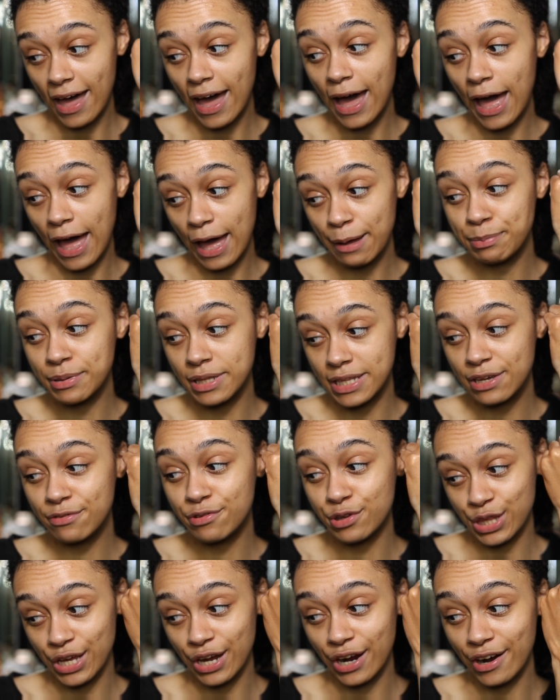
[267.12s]
I, I believe
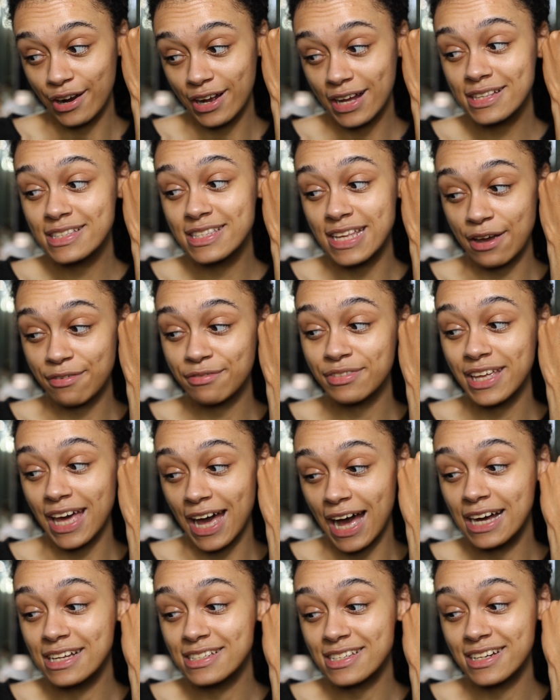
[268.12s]
you there, it definitely
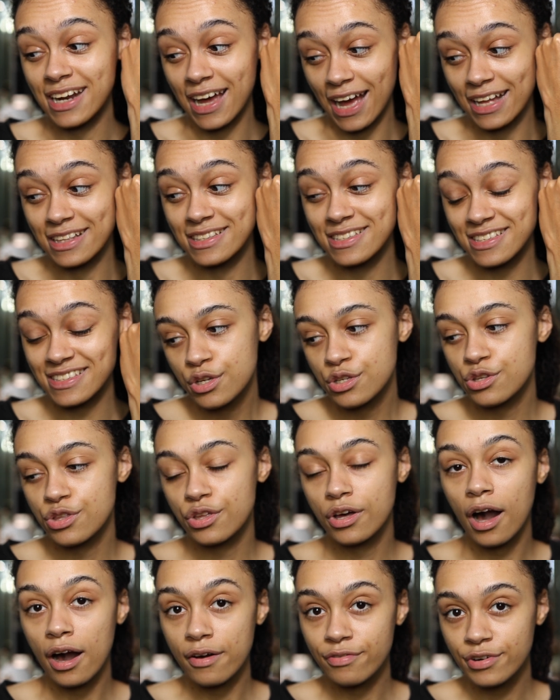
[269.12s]
has enhanced. So
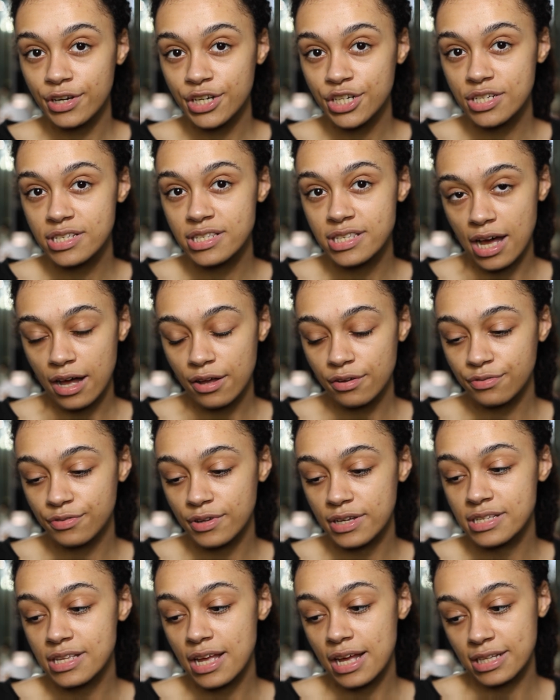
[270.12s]
the coverage itself
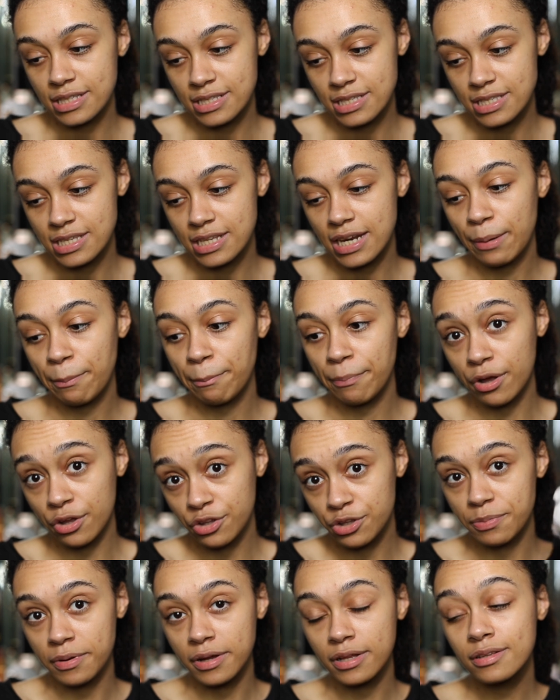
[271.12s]
is instant and
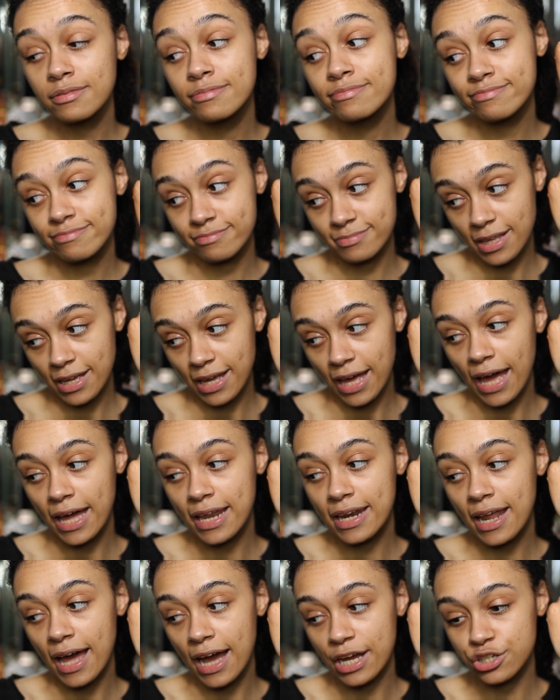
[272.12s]
buildable,
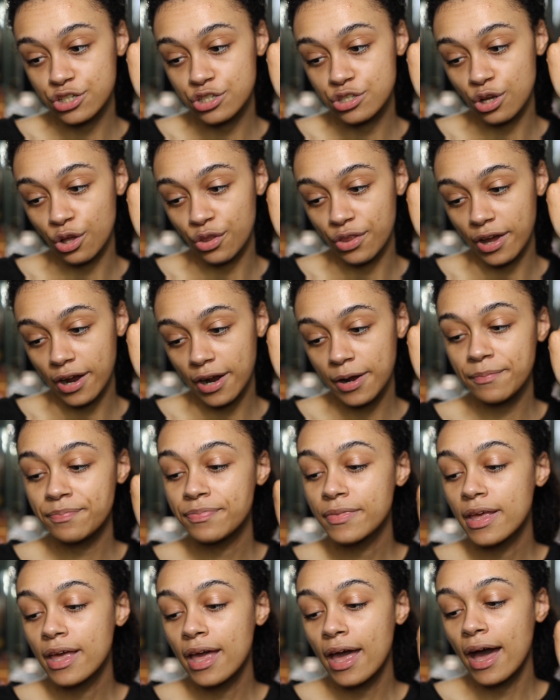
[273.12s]
again, as you saw there.
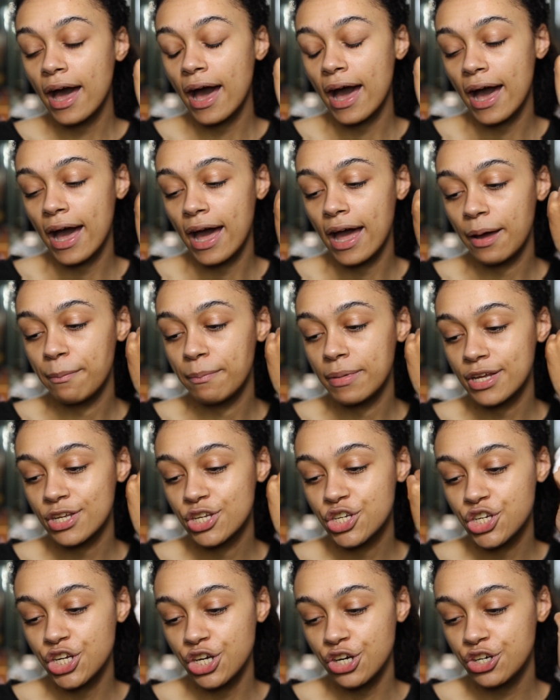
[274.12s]
Um, it's
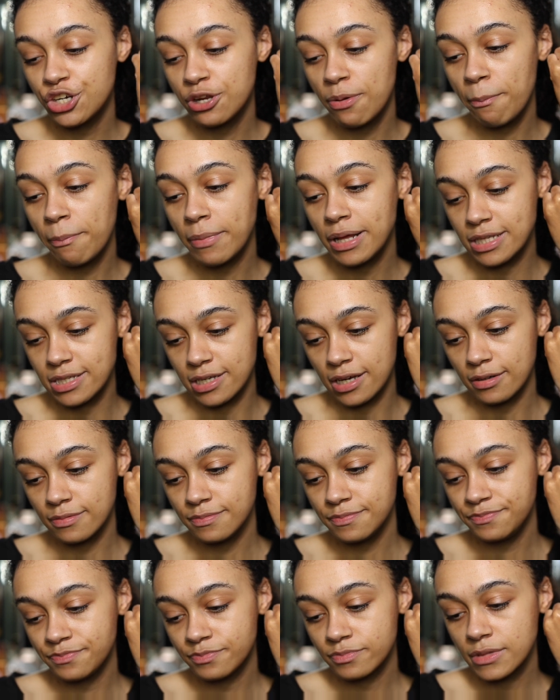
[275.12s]
sheer to
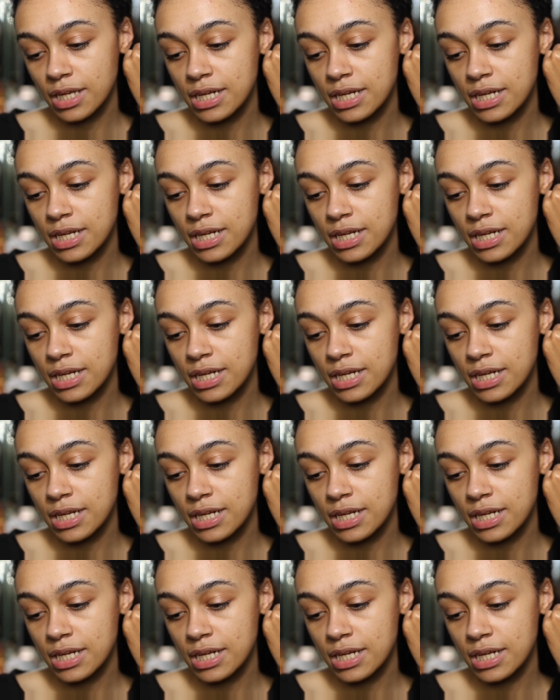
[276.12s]
medium,